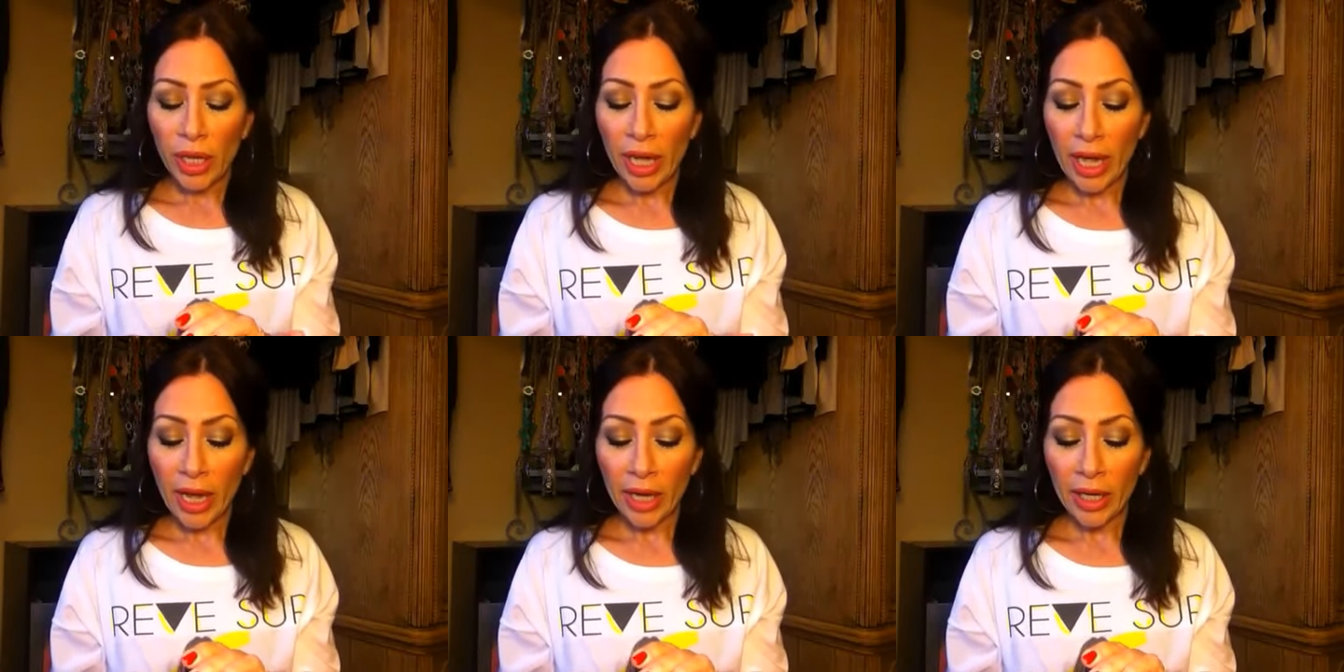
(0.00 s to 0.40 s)

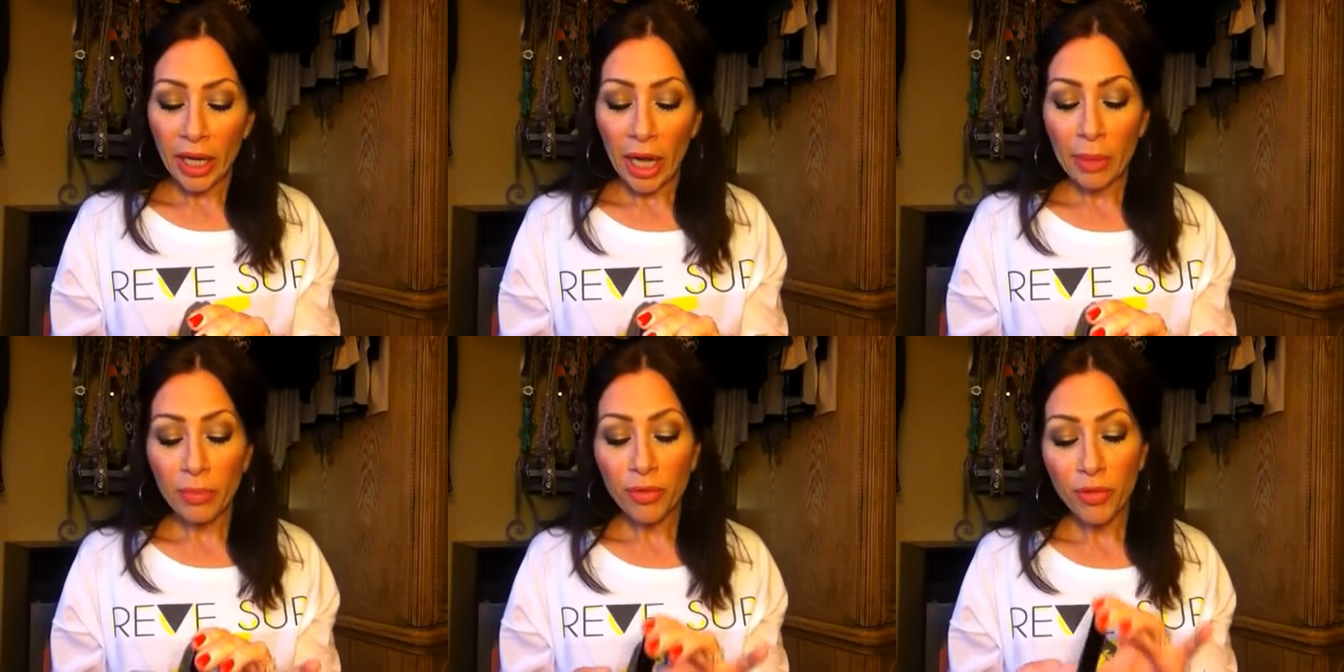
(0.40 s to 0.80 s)
And
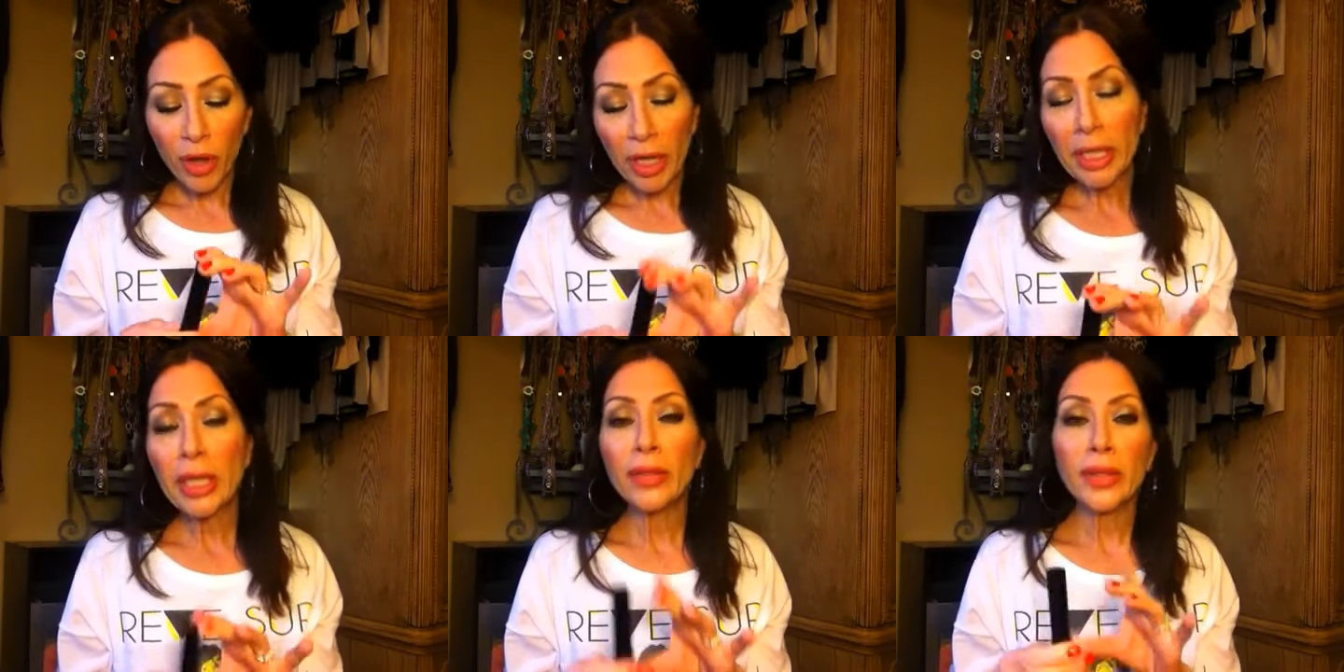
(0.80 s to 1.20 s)
I'm
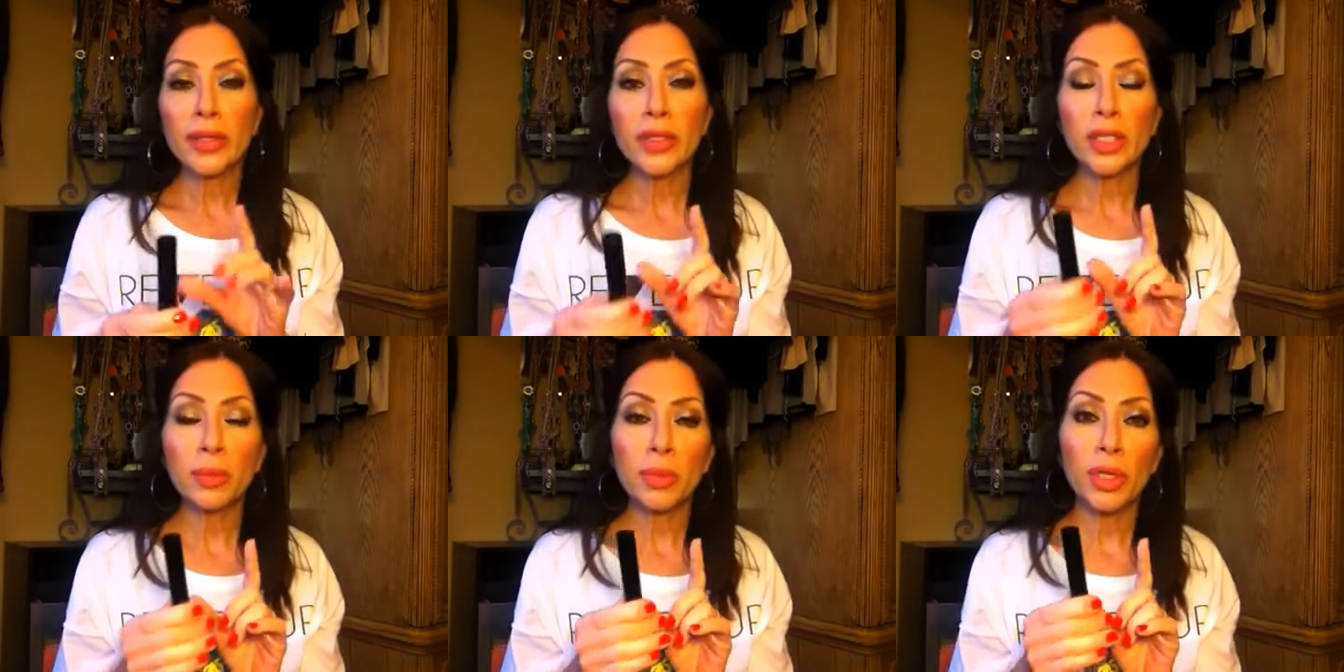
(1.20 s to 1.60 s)
finding
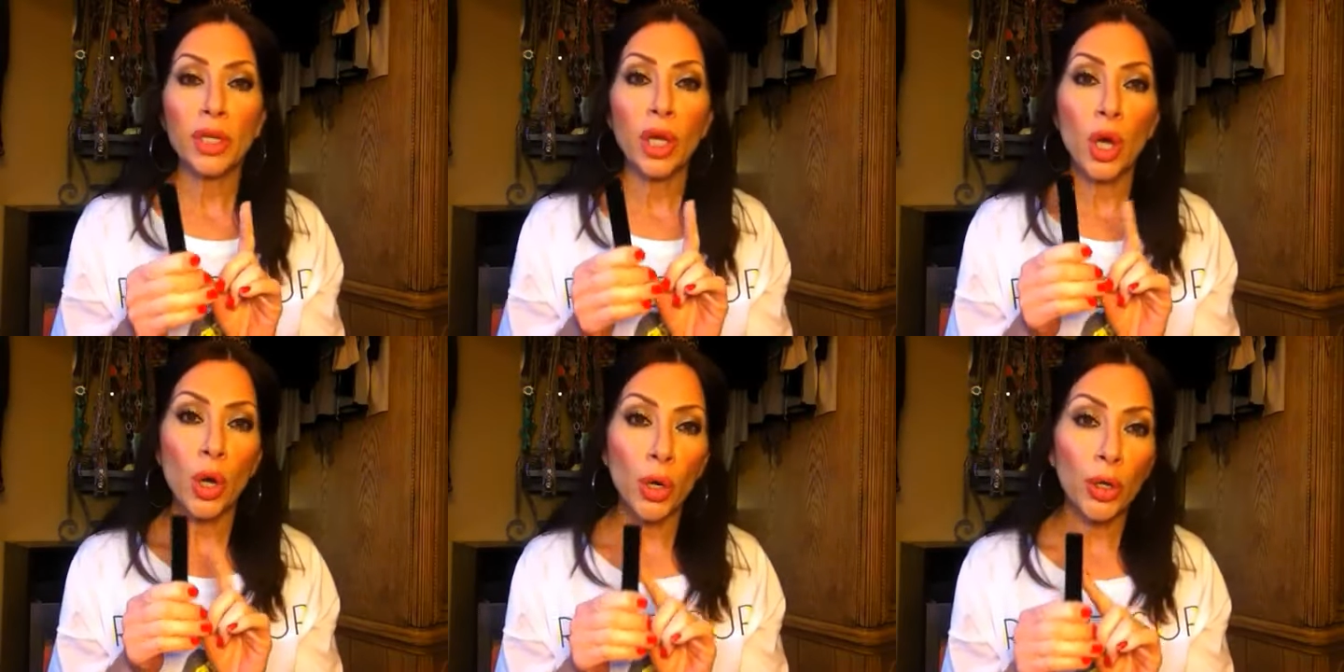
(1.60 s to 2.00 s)
this to
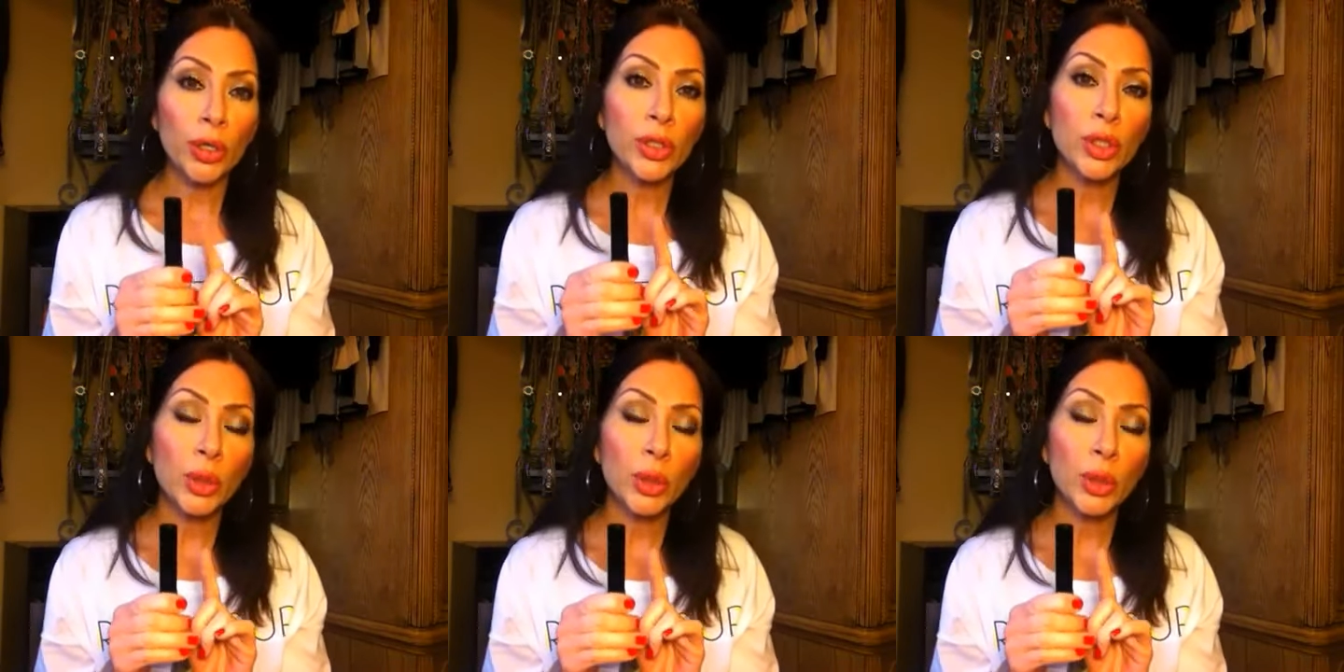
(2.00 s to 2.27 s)
be hard